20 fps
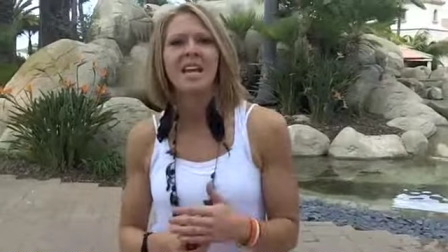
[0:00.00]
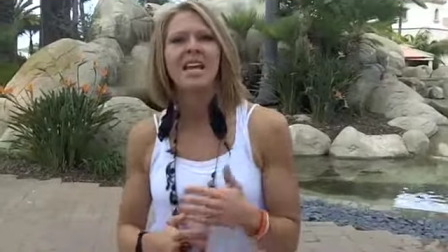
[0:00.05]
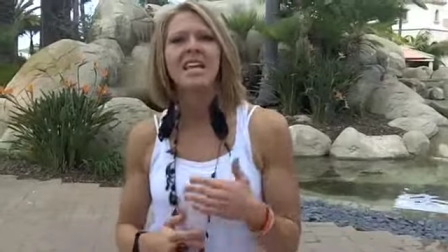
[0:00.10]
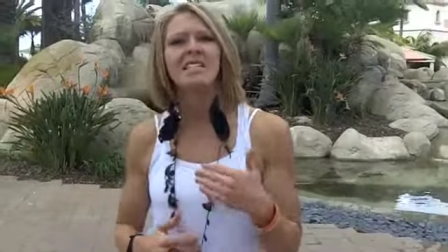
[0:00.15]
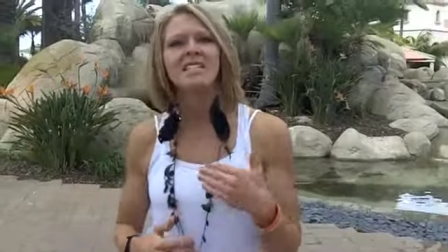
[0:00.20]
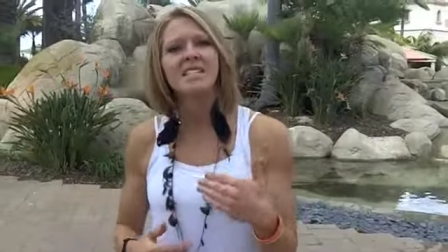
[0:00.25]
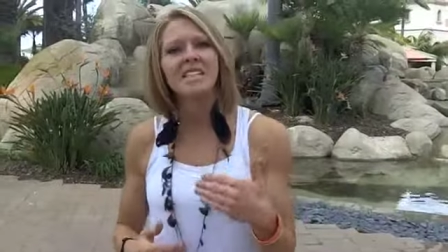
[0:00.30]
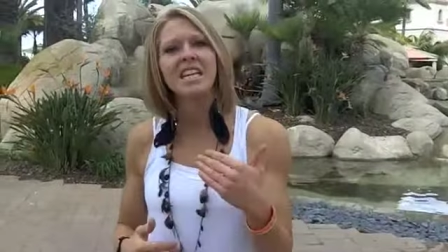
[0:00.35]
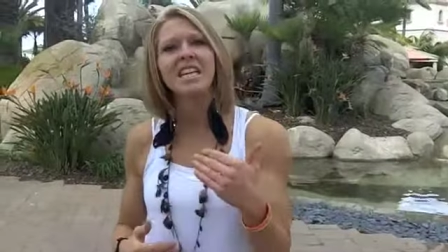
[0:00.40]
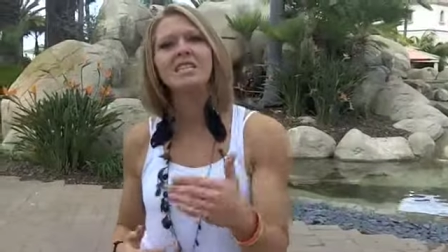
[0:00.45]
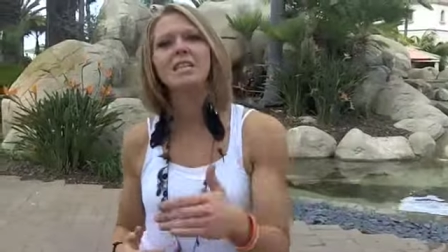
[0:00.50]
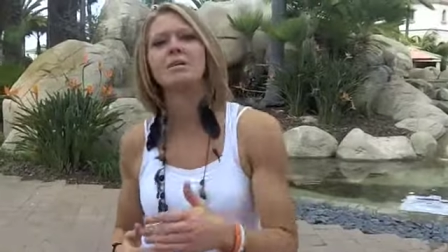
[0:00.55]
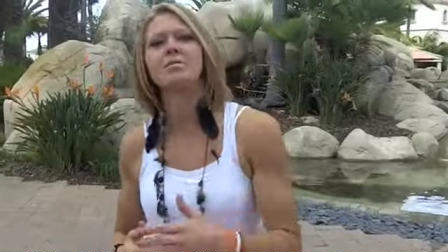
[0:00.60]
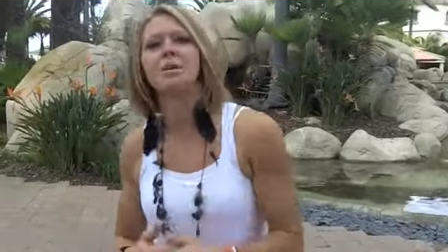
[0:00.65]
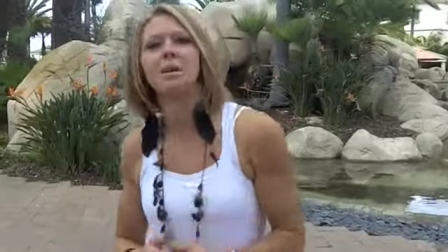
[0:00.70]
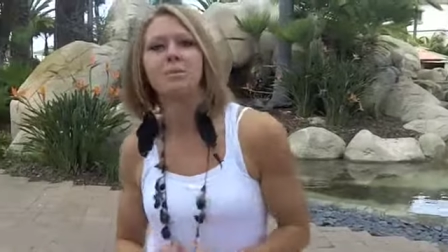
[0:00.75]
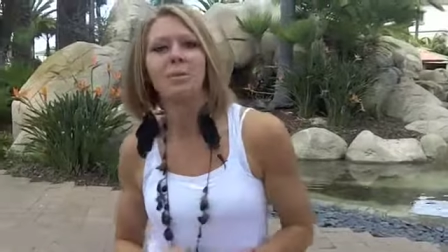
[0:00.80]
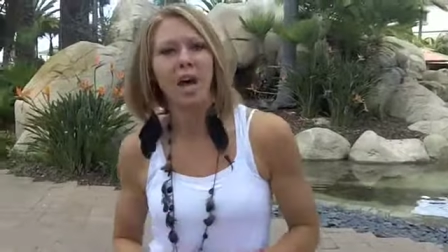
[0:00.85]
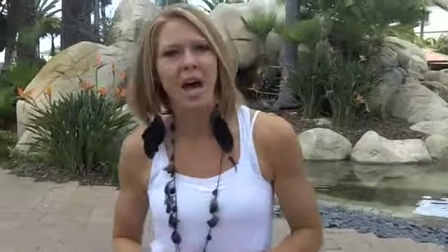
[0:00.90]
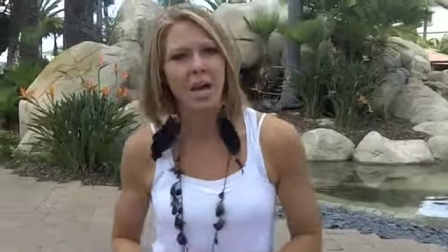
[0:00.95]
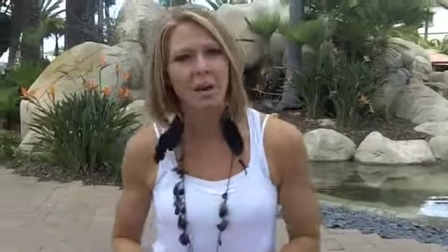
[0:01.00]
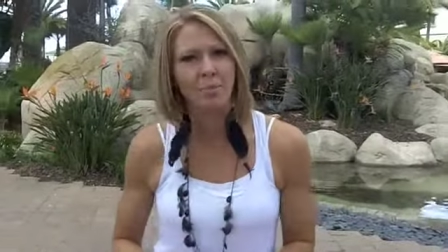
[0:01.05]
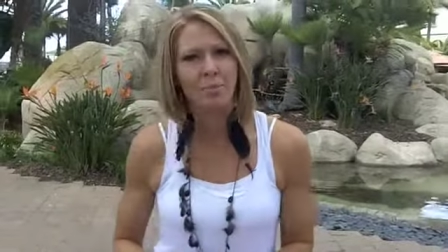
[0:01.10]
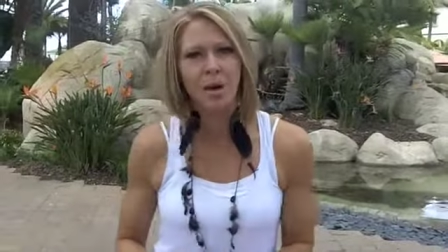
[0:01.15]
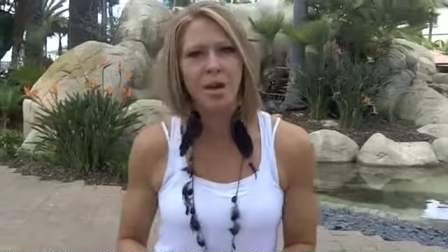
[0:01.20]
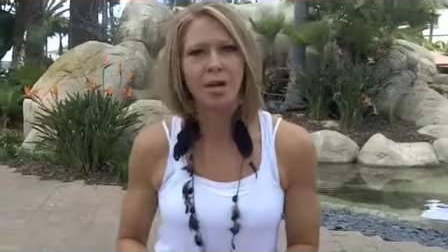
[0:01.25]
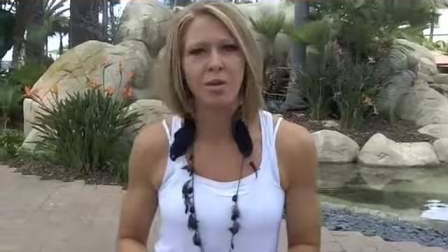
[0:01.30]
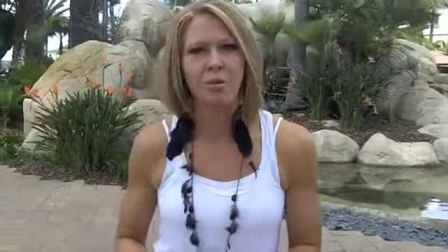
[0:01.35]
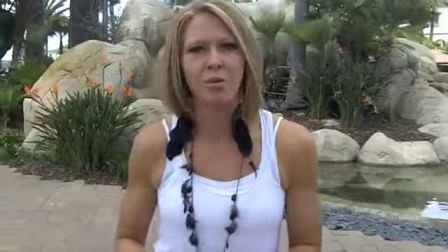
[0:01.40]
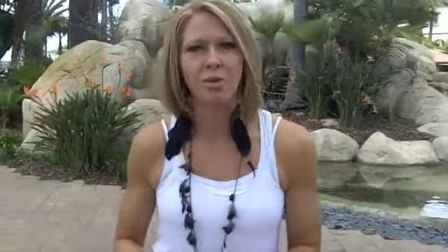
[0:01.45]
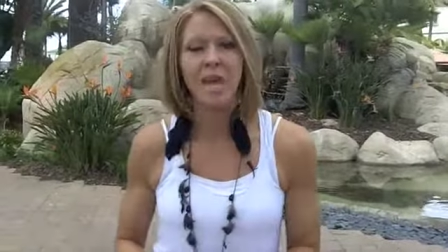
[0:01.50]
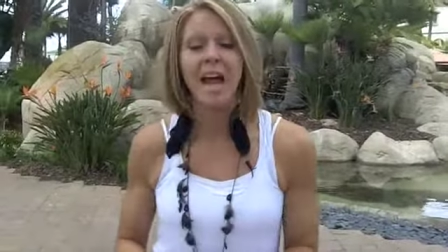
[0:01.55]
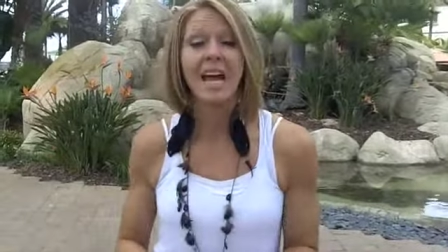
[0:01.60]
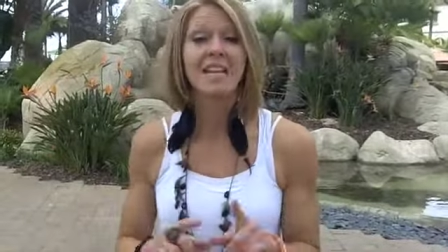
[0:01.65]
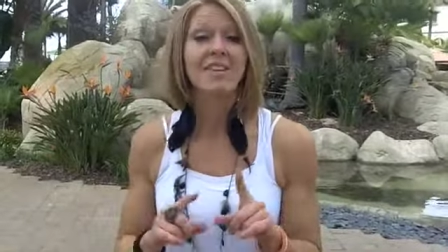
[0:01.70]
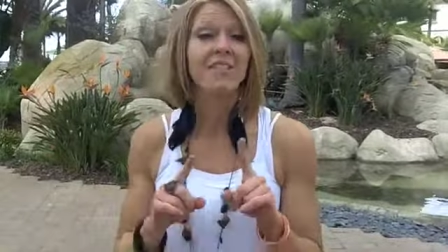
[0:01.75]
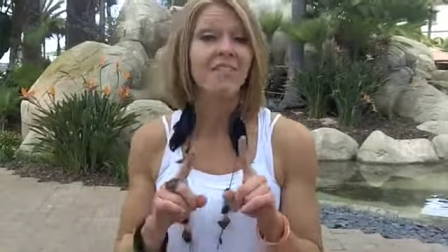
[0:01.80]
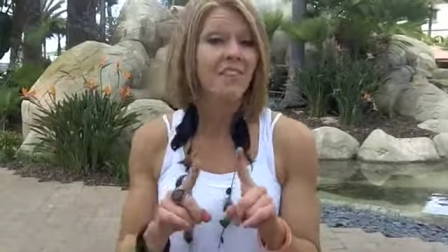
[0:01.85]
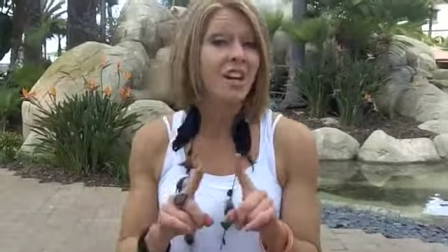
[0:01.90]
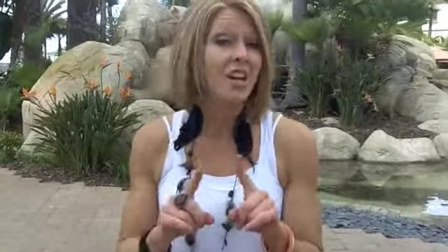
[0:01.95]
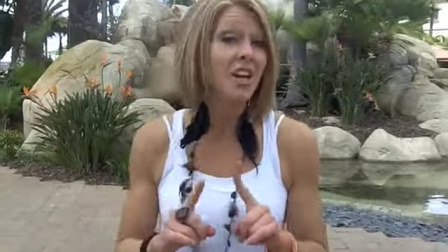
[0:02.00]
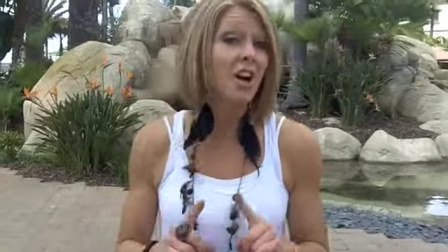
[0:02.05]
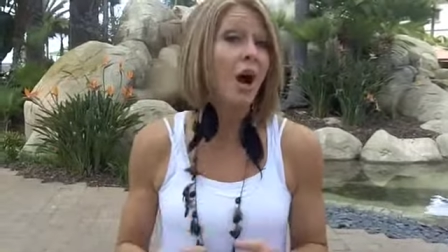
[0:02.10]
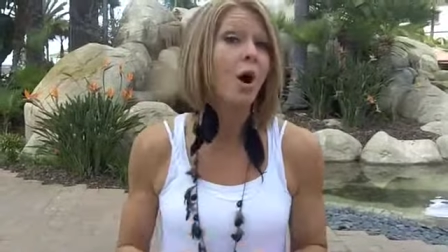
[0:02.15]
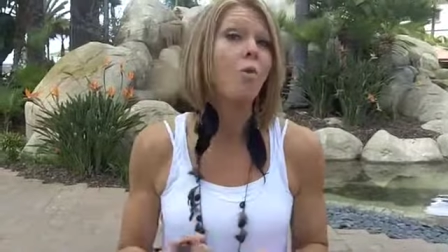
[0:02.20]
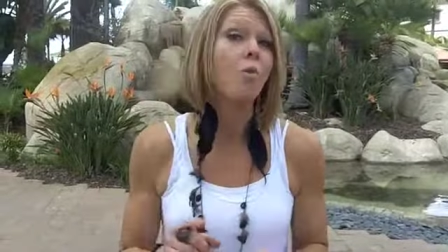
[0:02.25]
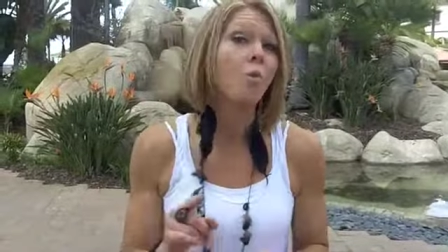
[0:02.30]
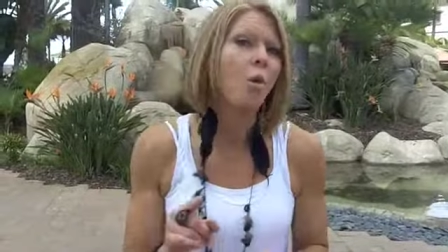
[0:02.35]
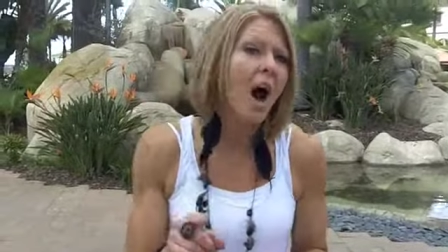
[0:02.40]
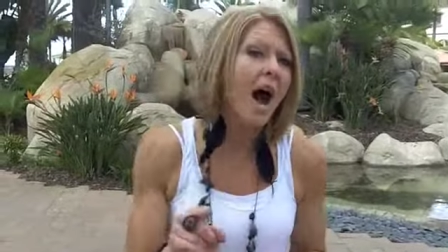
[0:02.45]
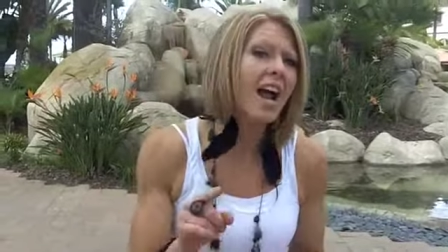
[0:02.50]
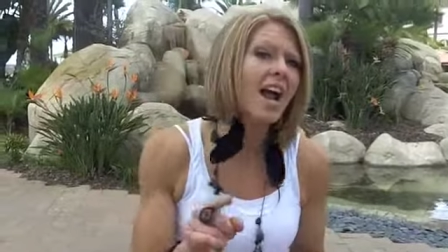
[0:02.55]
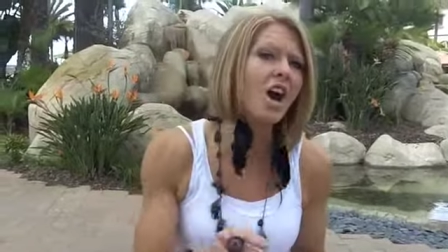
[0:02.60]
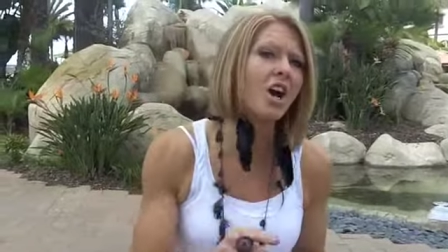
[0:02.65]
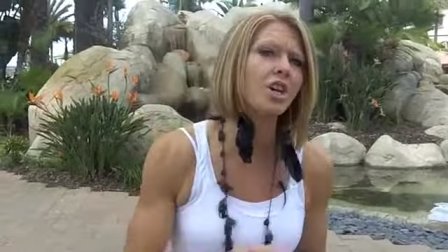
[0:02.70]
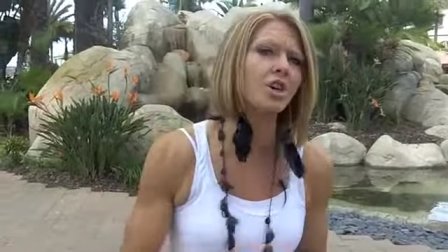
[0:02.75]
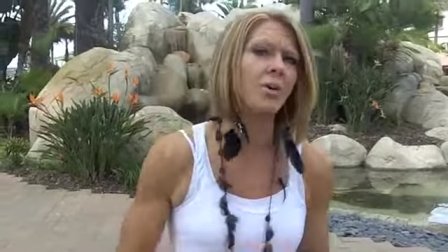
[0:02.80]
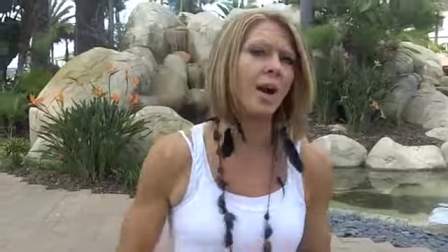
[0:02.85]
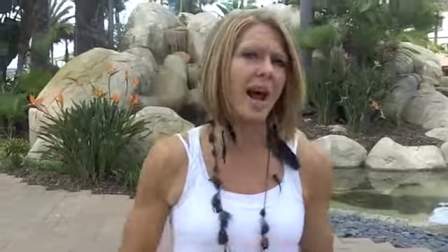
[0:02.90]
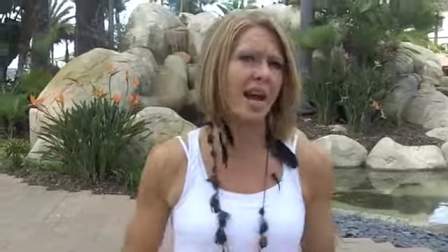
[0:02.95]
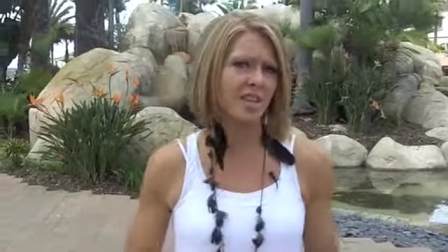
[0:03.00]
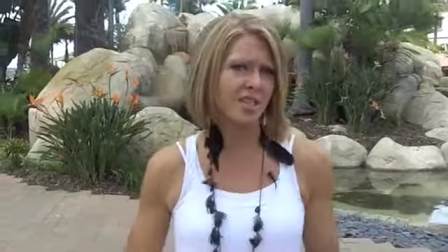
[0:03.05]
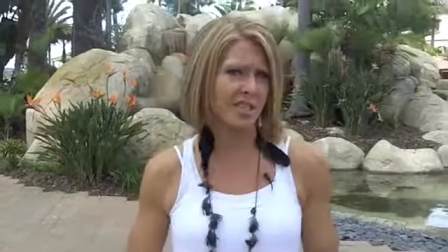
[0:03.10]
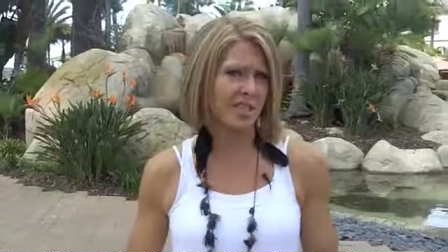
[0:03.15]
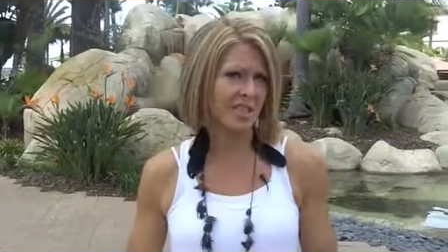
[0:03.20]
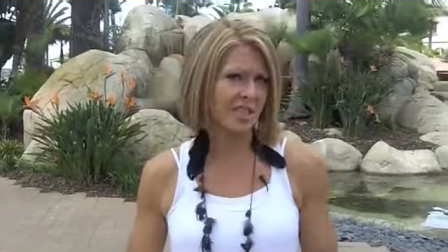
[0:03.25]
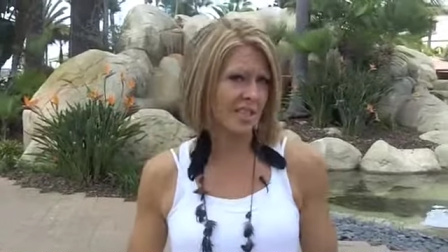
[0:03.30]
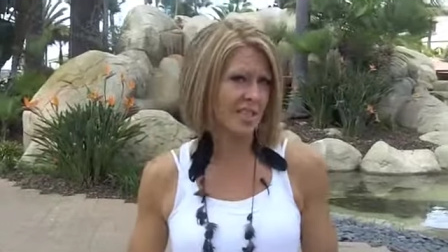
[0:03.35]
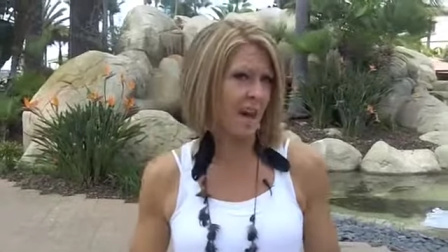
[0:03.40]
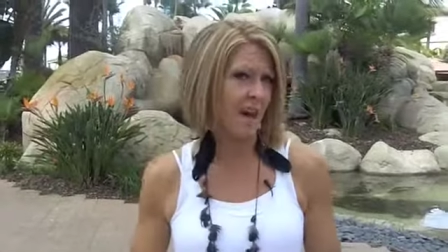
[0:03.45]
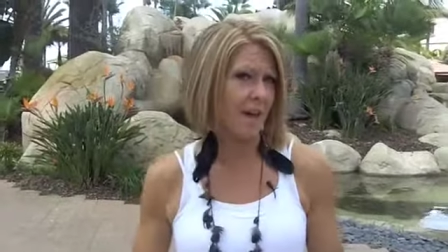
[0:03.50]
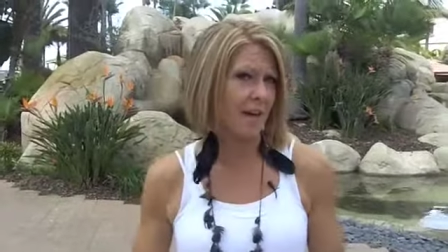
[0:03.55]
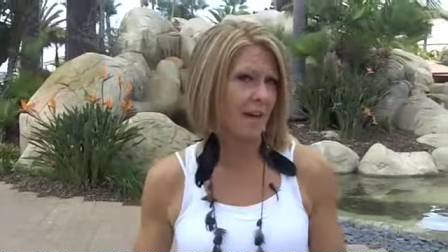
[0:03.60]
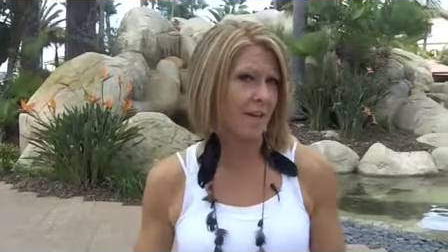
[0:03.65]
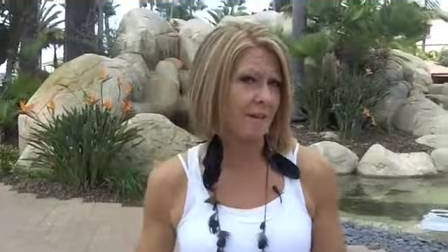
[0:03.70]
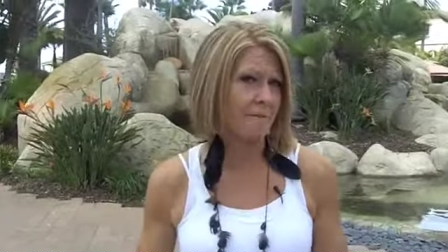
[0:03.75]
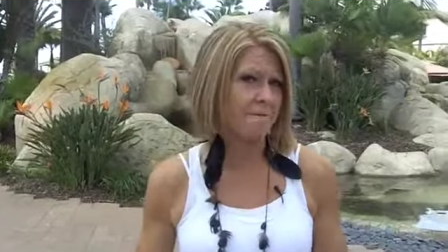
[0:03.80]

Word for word: is teaching people how to break through that and to figure out why are you actually stuck